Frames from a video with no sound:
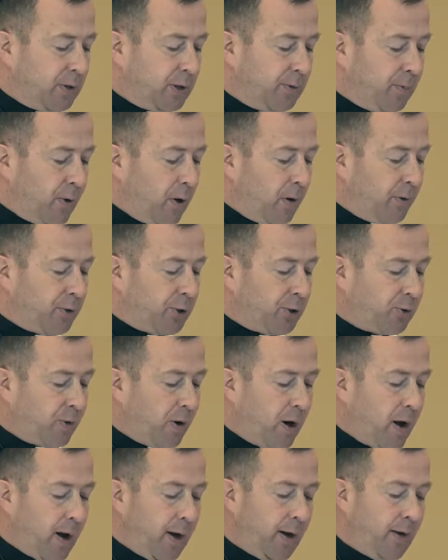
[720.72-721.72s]
a small
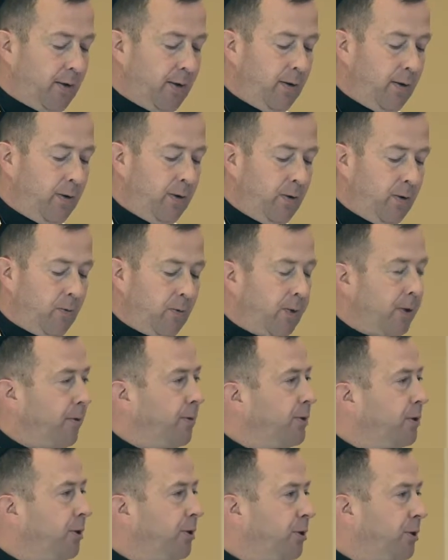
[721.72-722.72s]
shrine where there
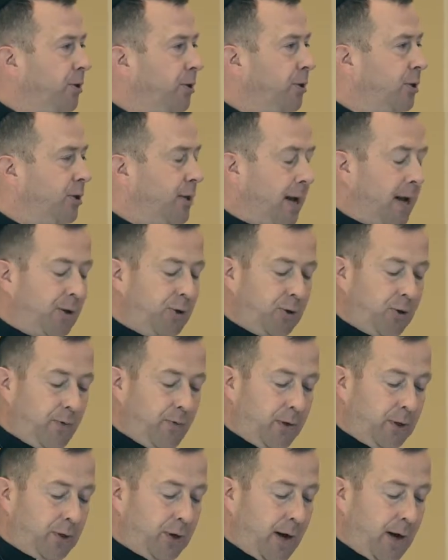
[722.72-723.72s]
was a statue of
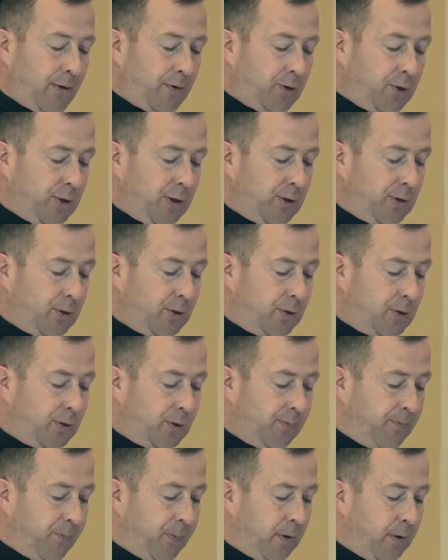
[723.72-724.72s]
the child
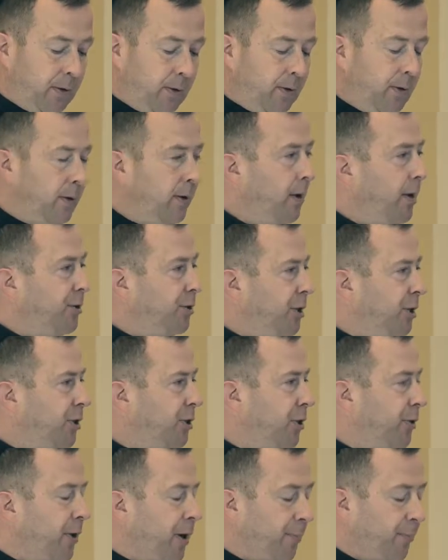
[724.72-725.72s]
Jesus. And she
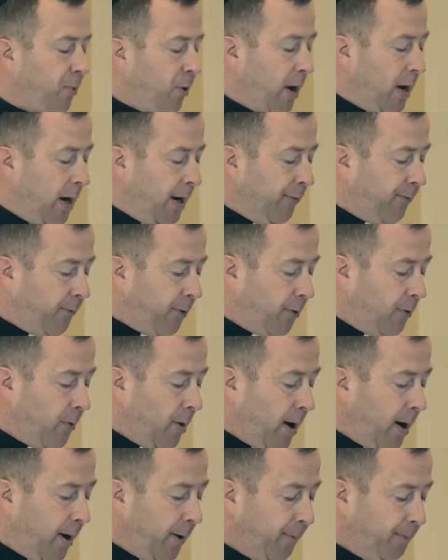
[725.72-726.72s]
stood there praying for a
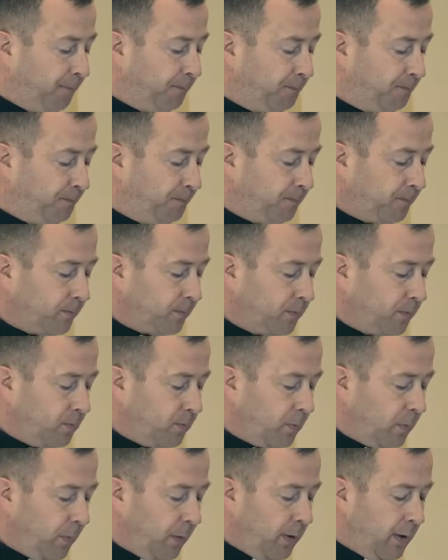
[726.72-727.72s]
while.
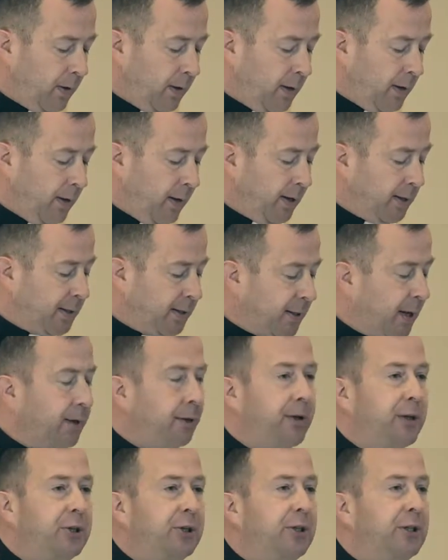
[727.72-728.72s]
And
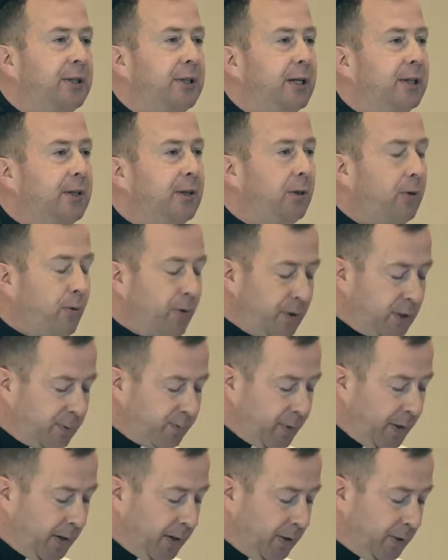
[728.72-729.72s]
suddenly she sensed the Lord
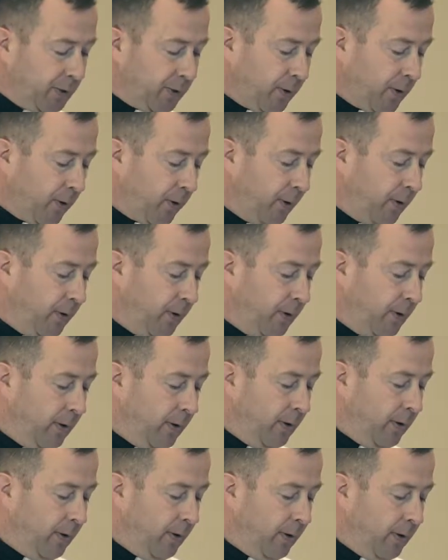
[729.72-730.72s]
speaking to her.
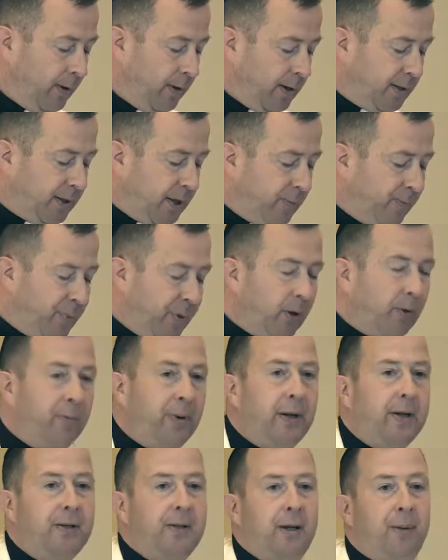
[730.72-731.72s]
He said, "Build
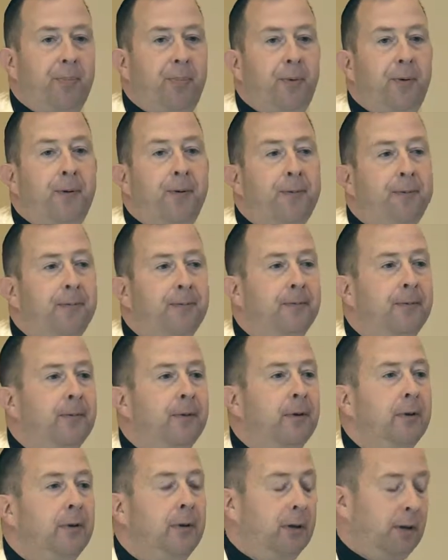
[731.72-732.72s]
me a temple,
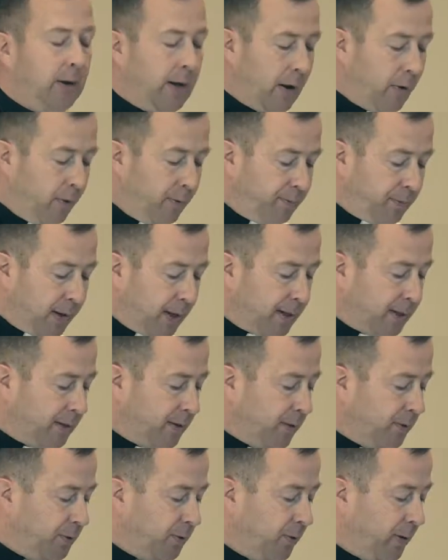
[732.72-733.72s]
and I will bless
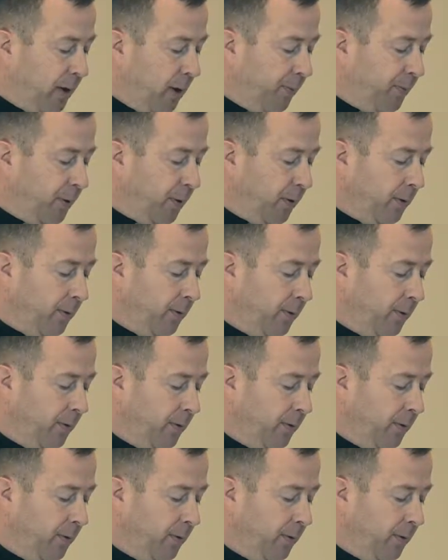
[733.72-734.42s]
those who help you."